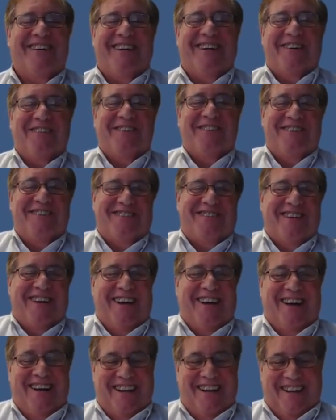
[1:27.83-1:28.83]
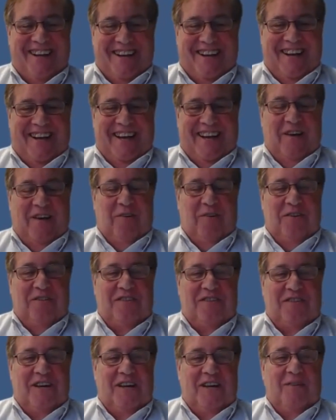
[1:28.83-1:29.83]
it
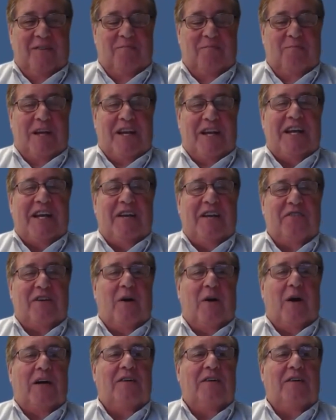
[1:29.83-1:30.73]
was many years ago.